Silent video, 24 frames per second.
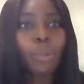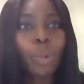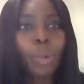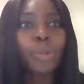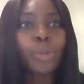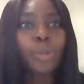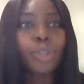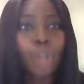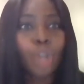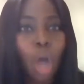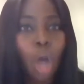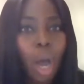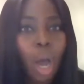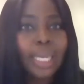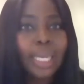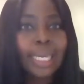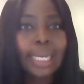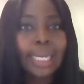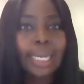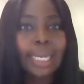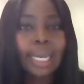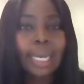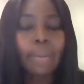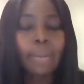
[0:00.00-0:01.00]
When we're
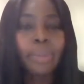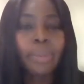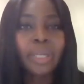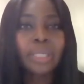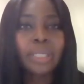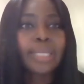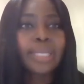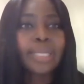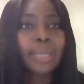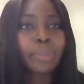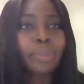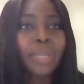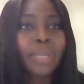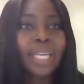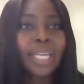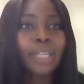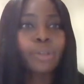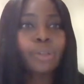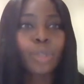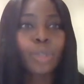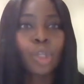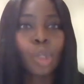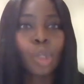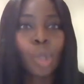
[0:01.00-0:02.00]
talking about estate
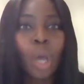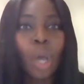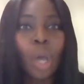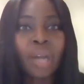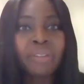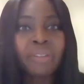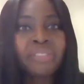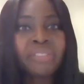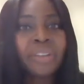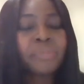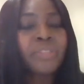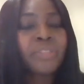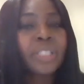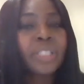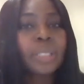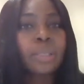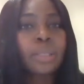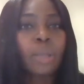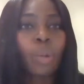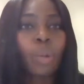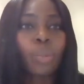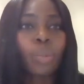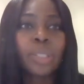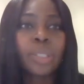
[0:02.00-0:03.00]
planning, there's a lot of
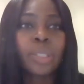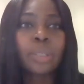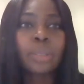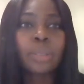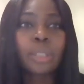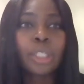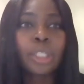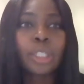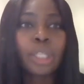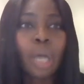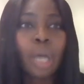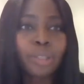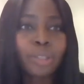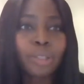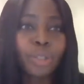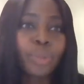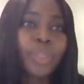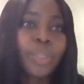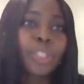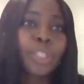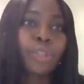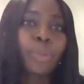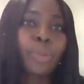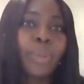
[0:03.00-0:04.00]
emphasis on wills, not
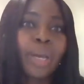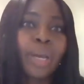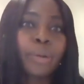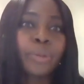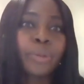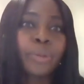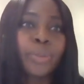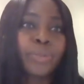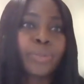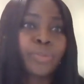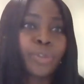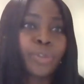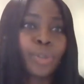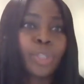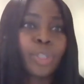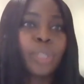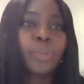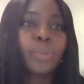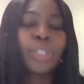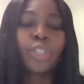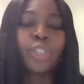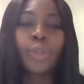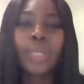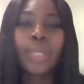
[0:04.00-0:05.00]
so much on powers of
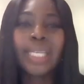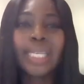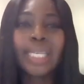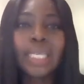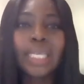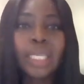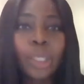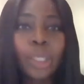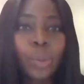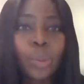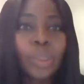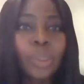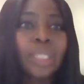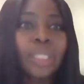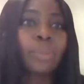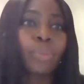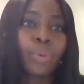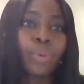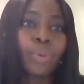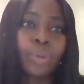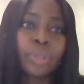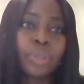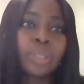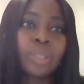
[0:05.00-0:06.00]
attorney, which are equally
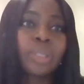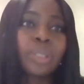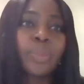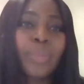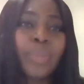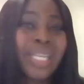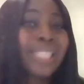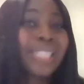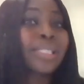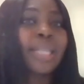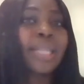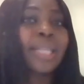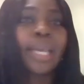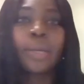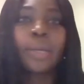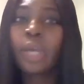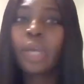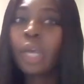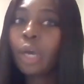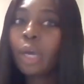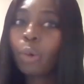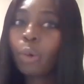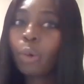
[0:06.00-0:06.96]
important because, again,